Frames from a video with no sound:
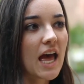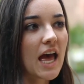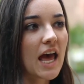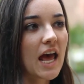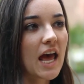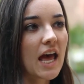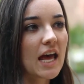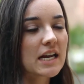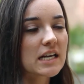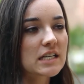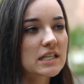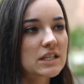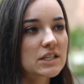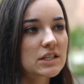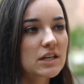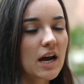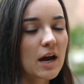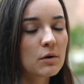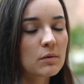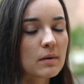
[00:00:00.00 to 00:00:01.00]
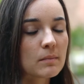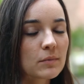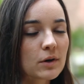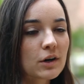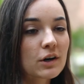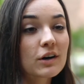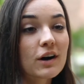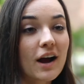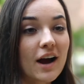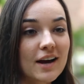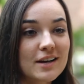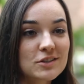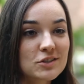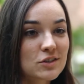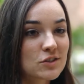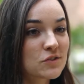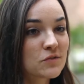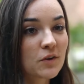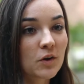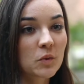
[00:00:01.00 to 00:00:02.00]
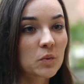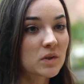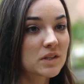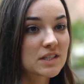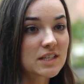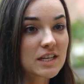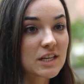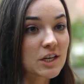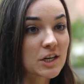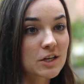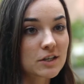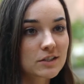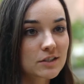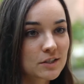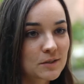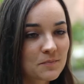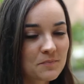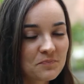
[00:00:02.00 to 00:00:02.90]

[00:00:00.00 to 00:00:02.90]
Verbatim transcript: and and I remember her eyes just filled with tears.